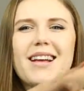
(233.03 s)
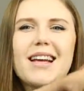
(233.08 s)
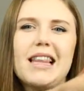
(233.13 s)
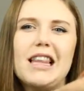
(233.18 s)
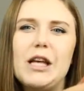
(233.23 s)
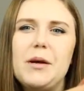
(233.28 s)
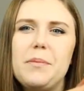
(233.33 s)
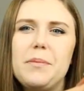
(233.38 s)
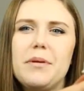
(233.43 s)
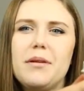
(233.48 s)

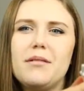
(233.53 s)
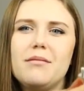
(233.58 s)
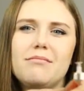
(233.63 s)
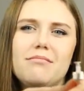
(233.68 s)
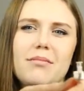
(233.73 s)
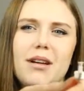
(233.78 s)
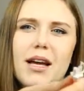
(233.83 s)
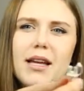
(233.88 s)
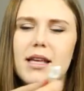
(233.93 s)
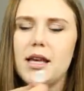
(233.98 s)
clip,
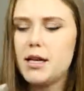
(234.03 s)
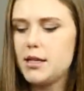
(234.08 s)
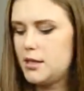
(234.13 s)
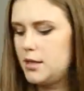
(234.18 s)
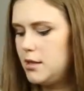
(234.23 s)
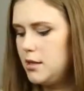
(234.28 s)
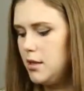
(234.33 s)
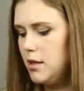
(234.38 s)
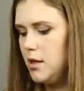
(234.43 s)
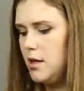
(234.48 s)
I guess.
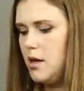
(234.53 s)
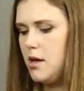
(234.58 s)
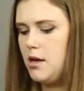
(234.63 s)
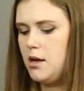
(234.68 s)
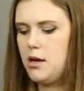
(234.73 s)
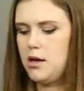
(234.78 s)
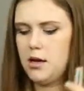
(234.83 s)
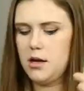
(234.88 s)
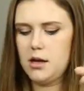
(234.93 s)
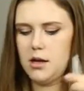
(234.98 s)

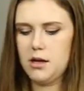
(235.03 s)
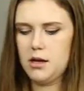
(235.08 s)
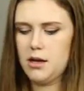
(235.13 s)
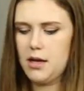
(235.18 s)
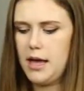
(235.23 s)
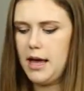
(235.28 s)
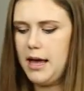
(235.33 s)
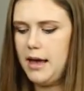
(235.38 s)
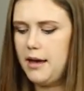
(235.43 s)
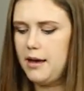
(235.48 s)

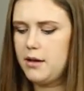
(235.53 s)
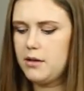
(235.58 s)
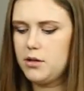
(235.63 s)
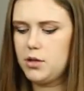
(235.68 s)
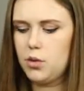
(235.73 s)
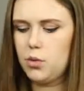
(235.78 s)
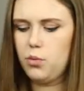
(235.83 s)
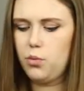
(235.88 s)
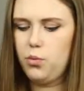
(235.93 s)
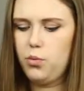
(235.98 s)
And
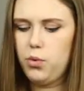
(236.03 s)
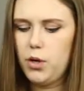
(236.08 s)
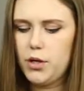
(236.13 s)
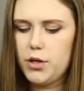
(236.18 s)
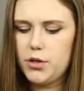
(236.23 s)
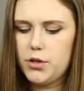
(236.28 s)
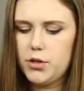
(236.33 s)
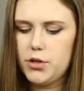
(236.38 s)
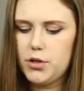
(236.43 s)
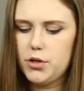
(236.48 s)
what
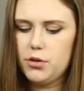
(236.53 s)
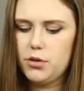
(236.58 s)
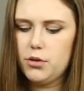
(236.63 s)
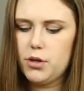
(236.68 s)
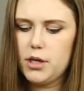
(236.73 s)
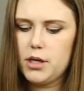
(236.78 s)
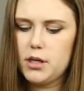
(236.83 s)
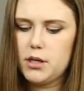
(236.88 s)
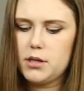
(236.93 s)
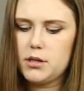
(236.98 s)
you do
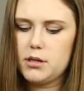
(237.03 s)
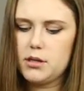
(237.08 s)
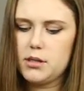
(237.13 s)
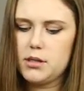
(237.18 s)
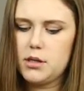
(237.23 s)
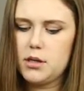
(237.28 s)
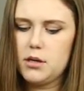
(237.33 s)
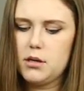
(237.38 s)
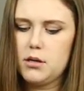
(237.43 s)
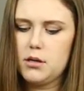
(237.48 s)
is